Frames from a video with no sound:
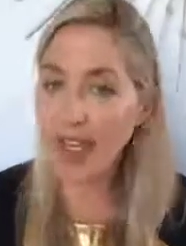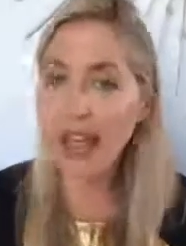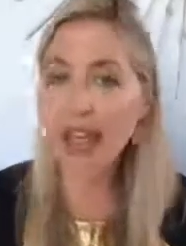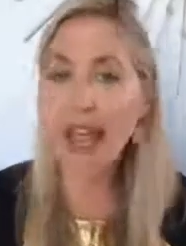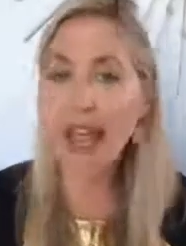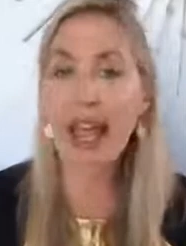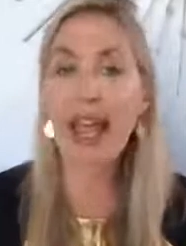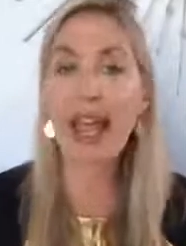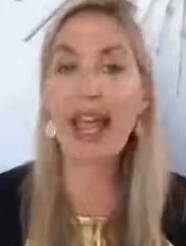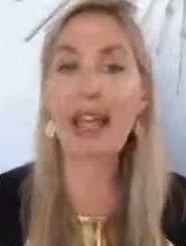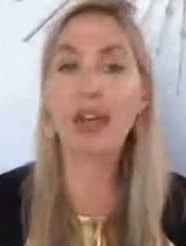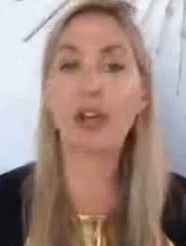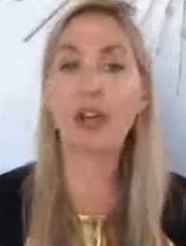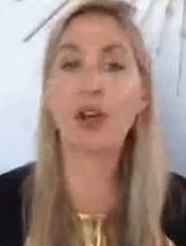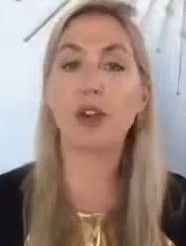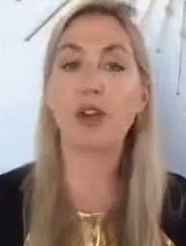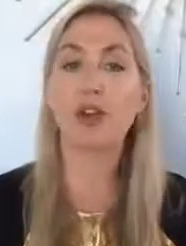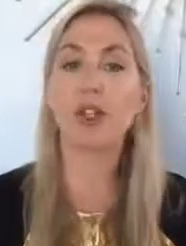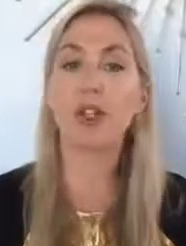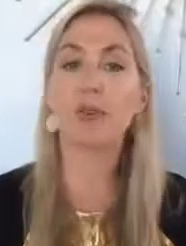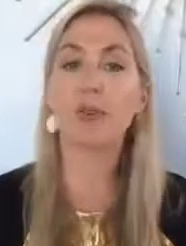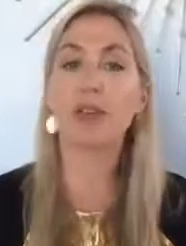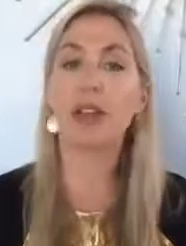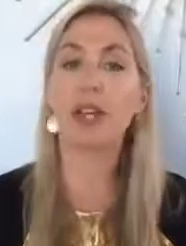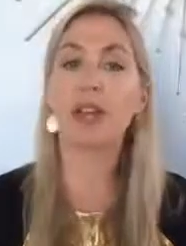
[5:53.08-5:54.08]
and our
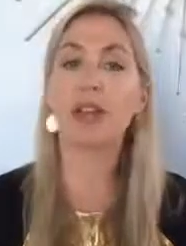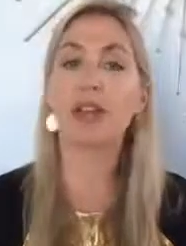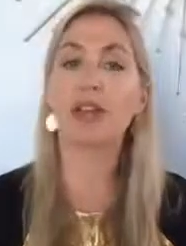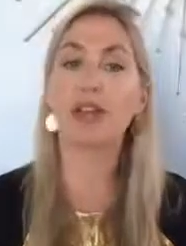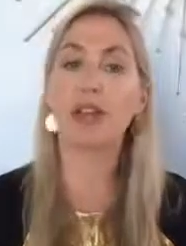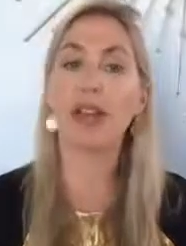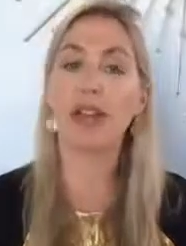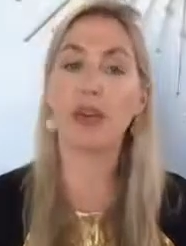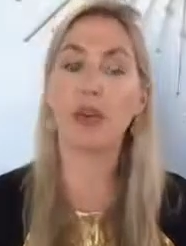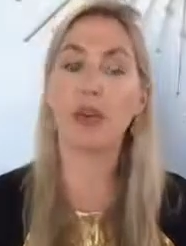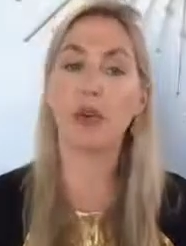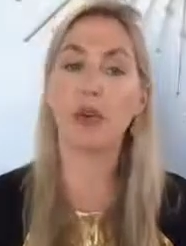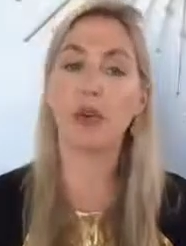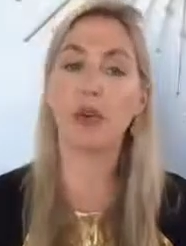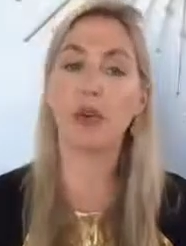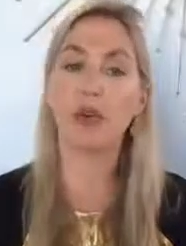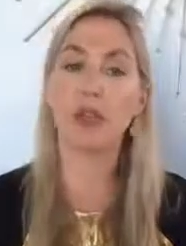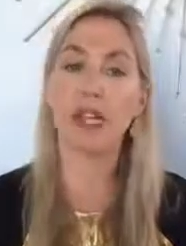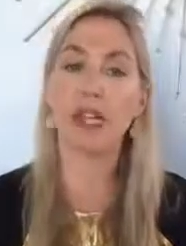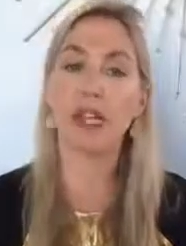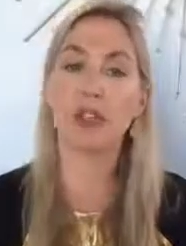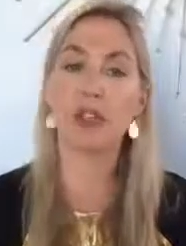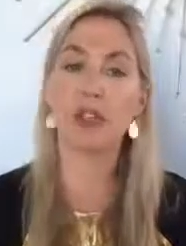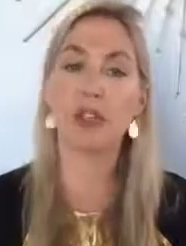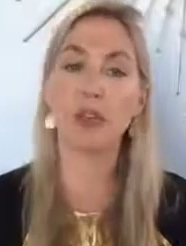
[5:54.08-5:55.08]
speed of light will
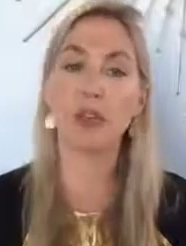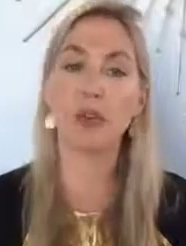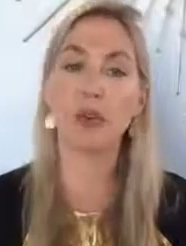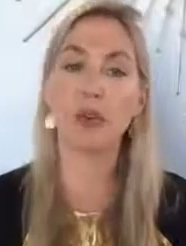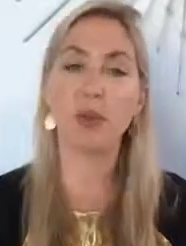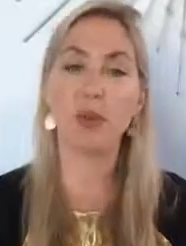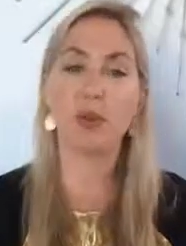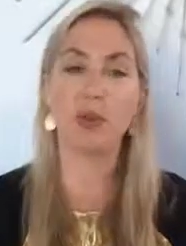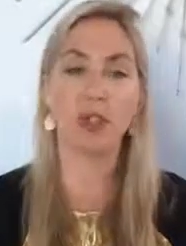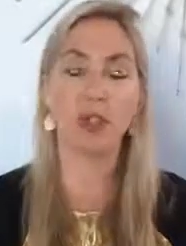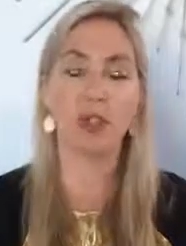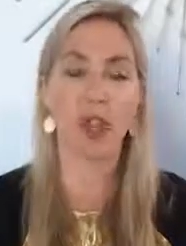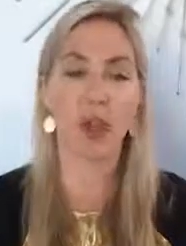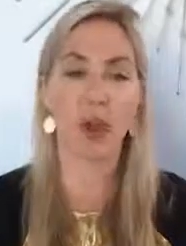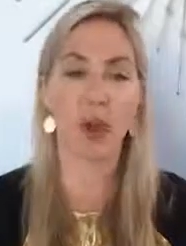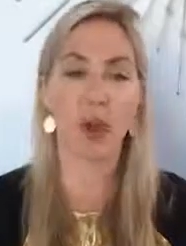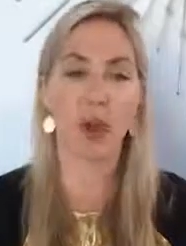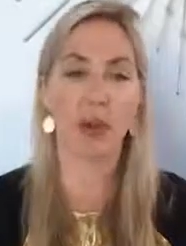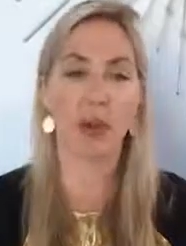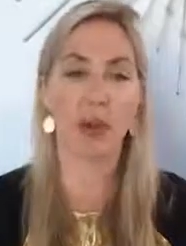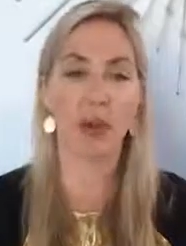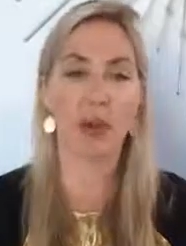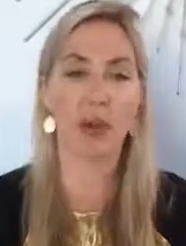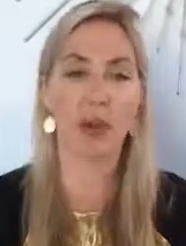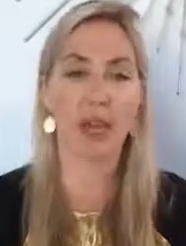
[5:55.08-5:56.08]
be too
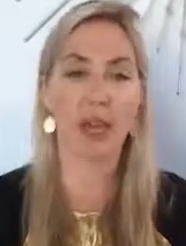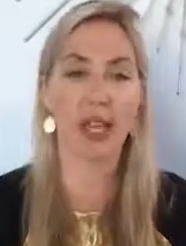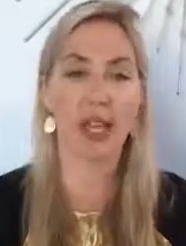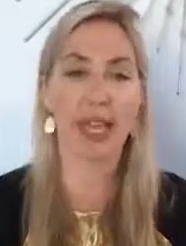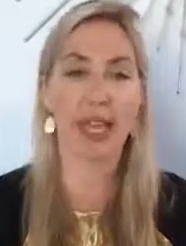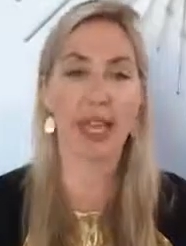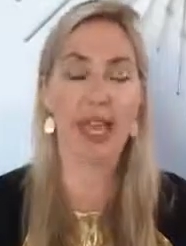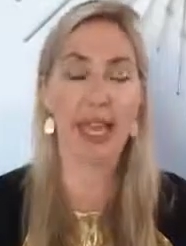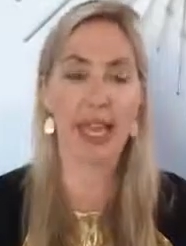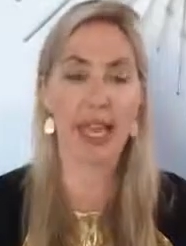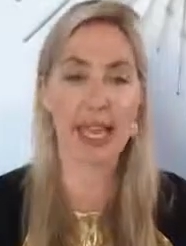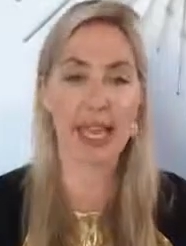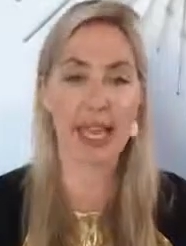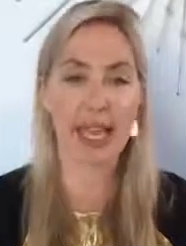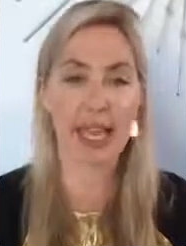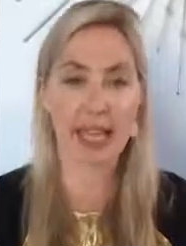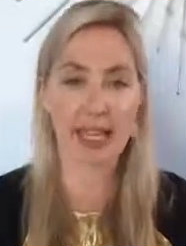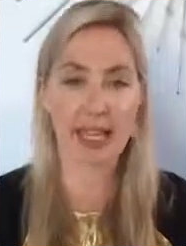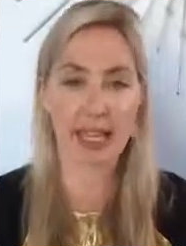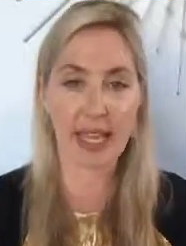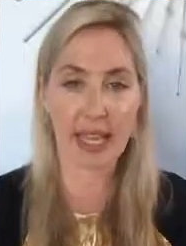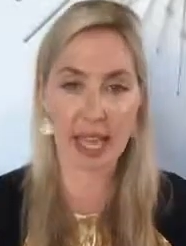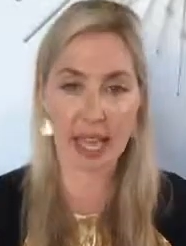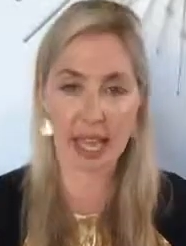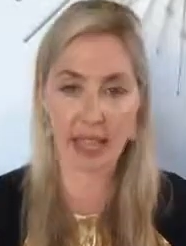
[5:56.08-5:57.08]
slow,
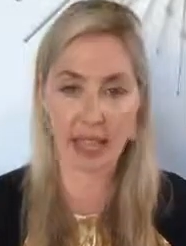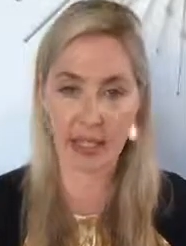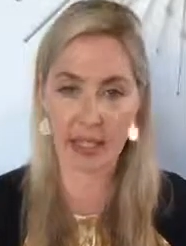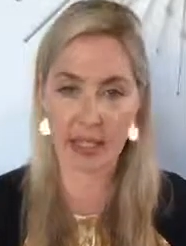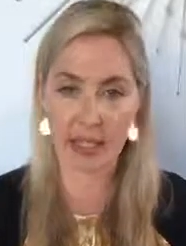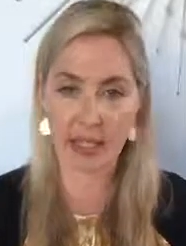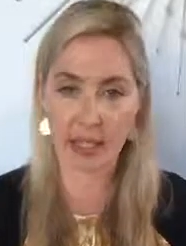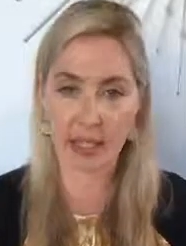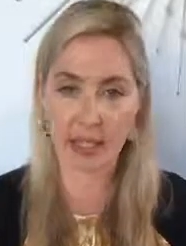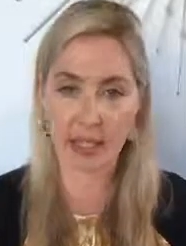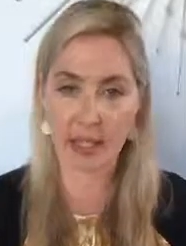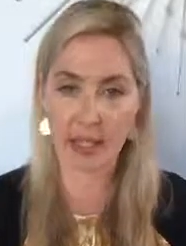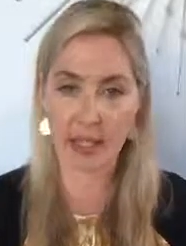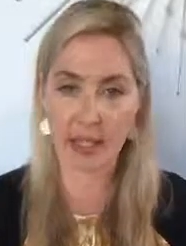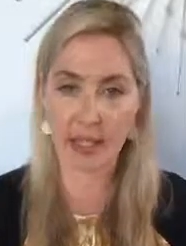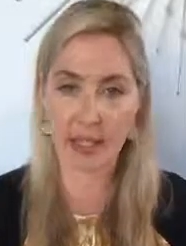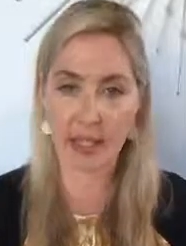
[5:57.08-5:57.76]
ALS.